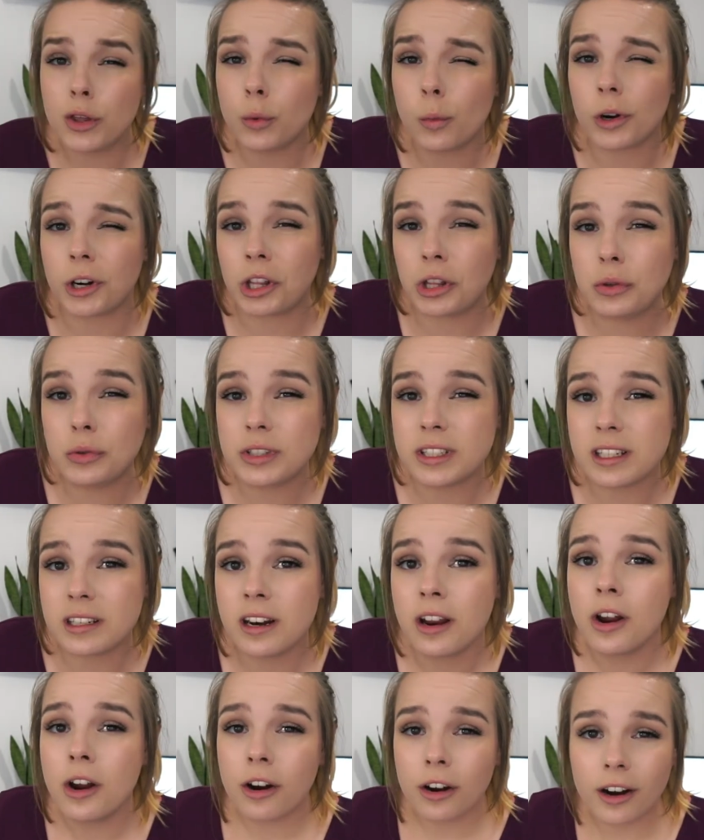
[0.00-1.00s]
you want to use
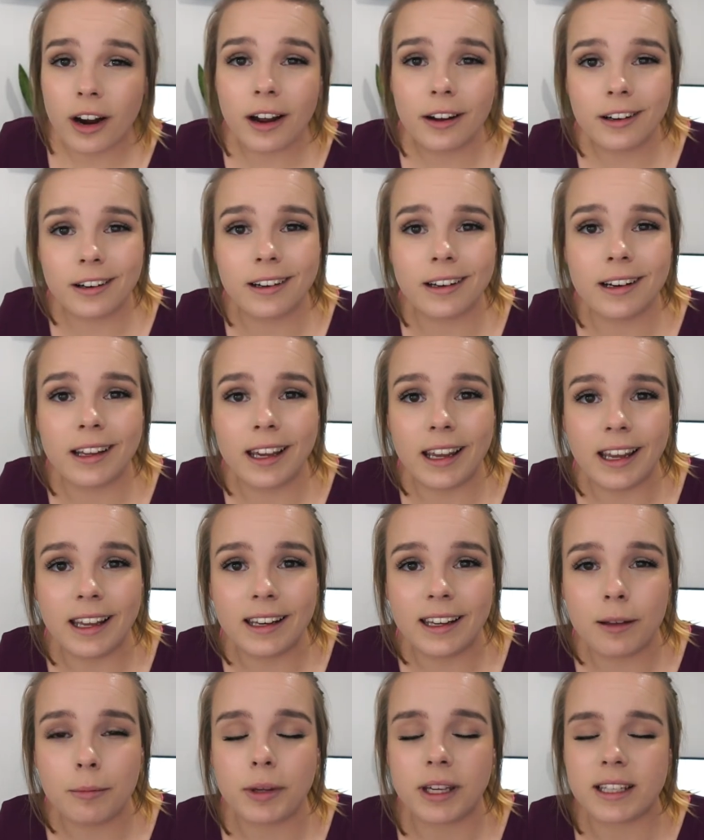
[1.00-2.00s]
it or how you're going to eat
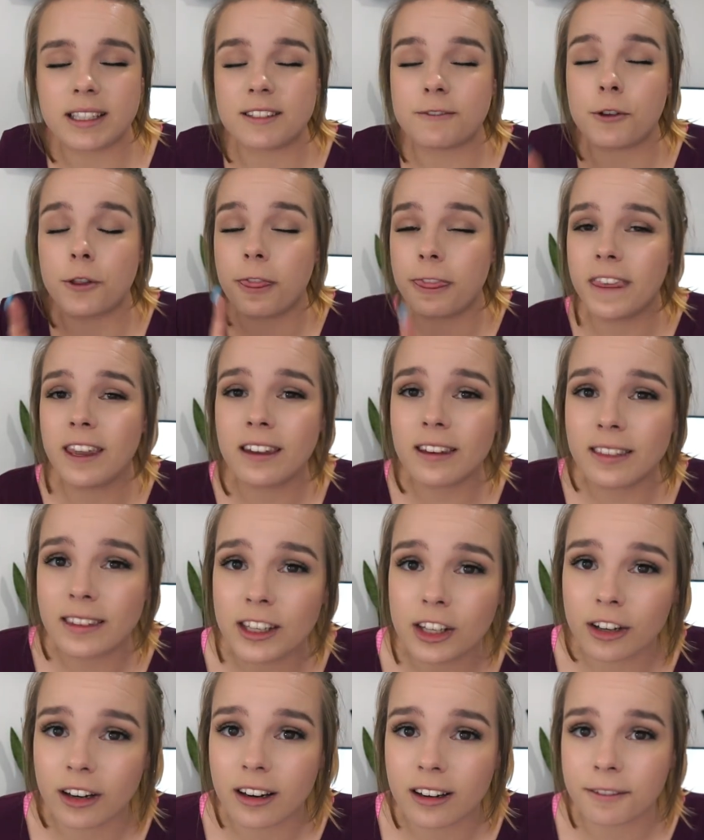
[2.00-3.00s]
it? Because if you think
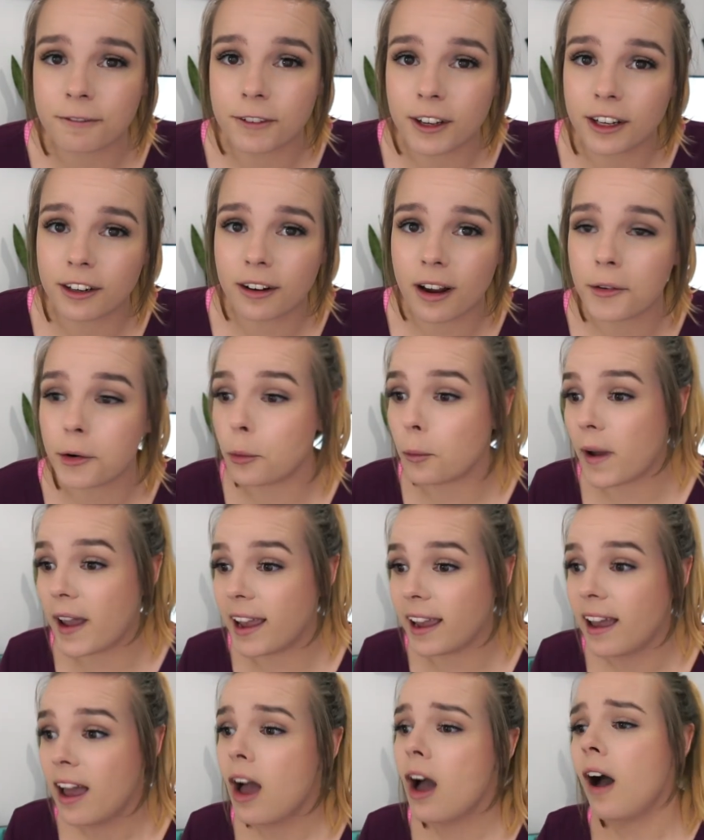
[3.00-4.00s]
that you're going to figure out a
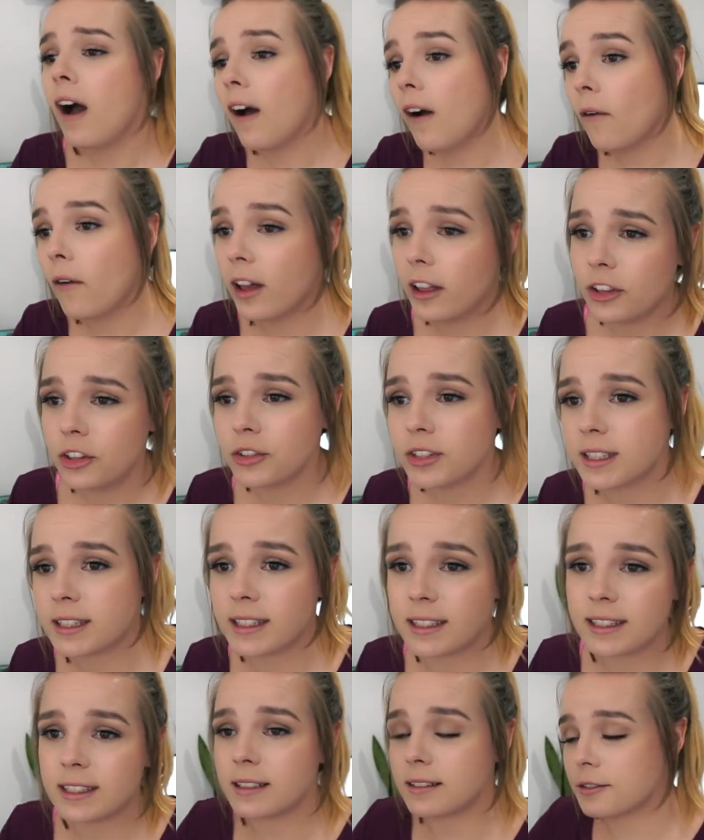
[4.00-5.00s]
way, oh, I'll use
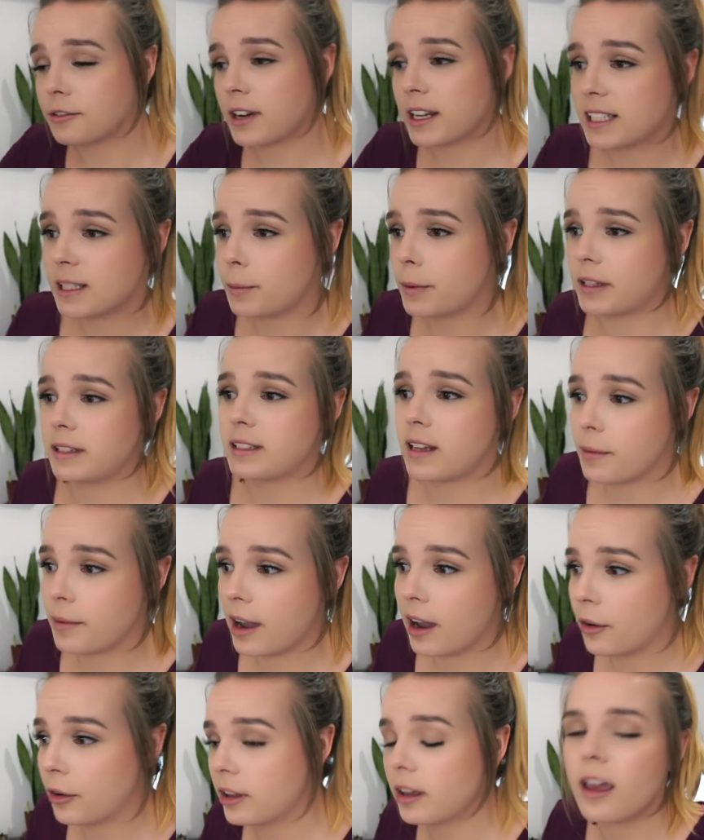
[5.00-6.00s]
this in a recipe
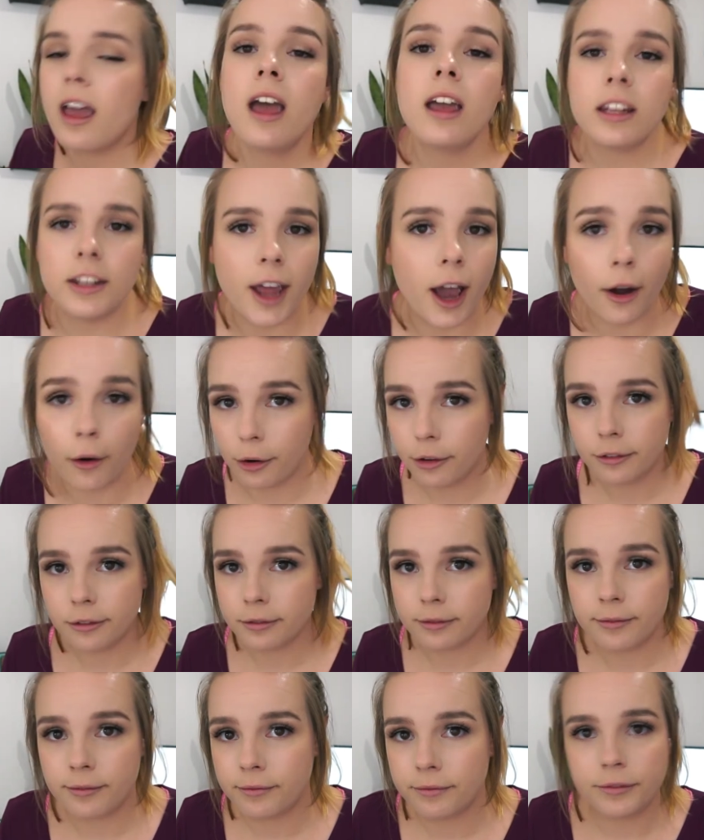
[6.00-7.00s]
somehow, it, no,
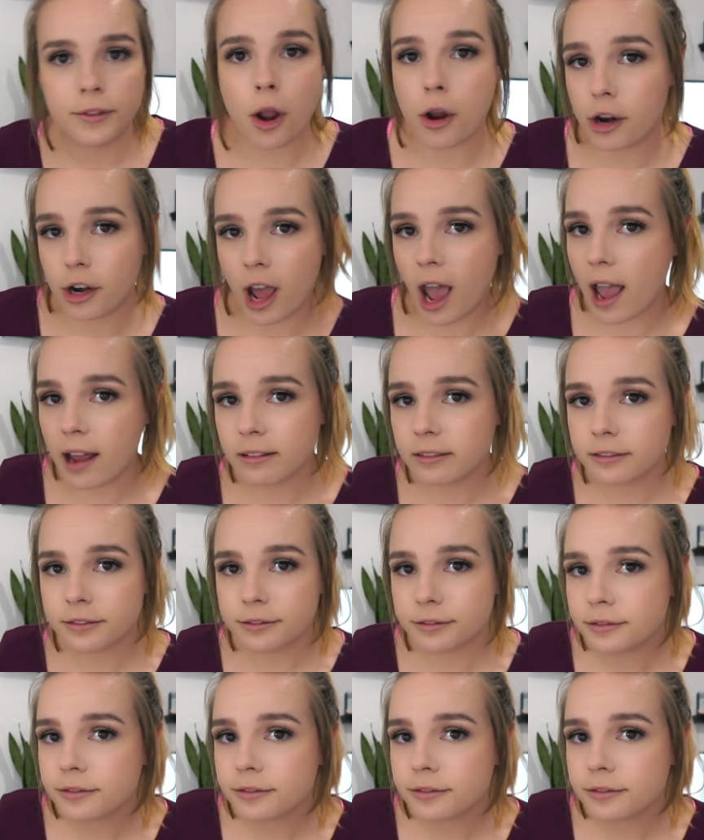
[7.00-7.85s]
no, you're not.